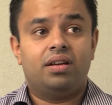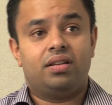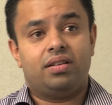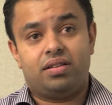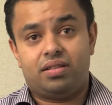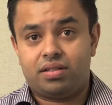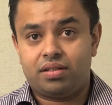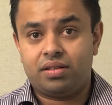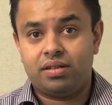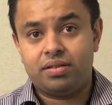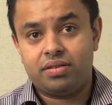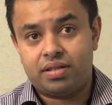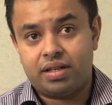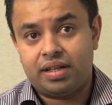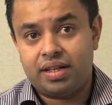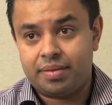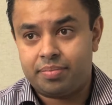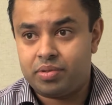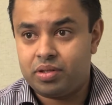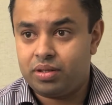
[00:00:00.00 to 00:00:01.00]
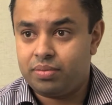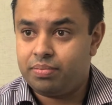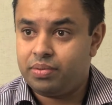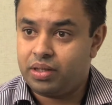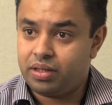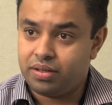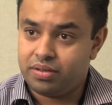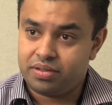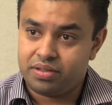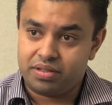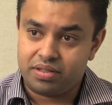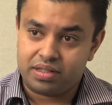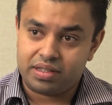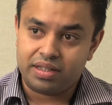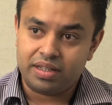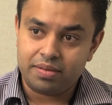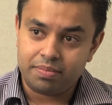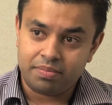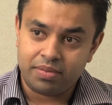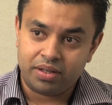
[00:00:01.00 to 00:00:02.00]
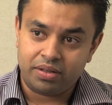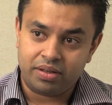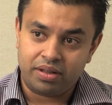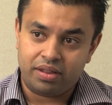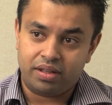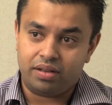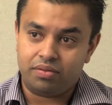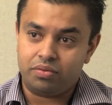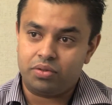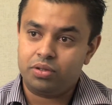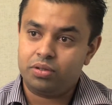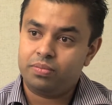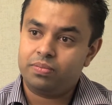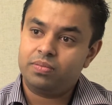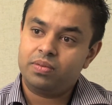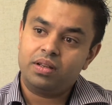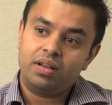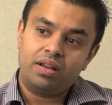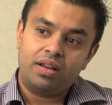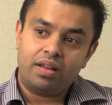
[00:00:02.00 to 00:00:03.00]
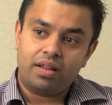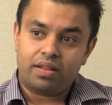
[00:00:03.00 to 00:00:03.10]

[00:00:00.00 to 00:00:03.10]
They just close their laptop, it goes into sleep mode in their room.